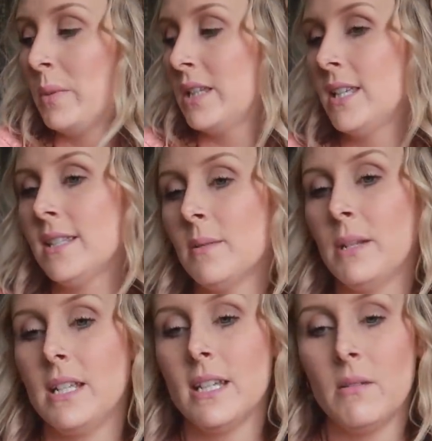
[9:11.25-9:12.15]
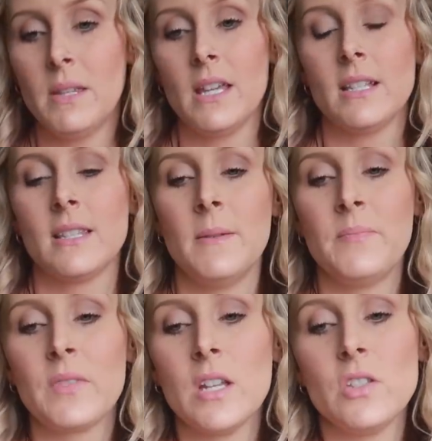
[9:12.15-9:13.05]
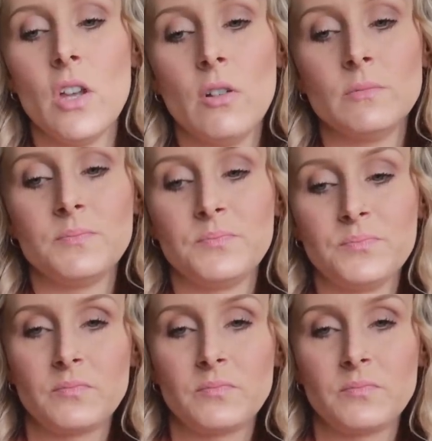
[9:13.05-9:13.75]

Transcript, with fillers: please somebody tell me this. So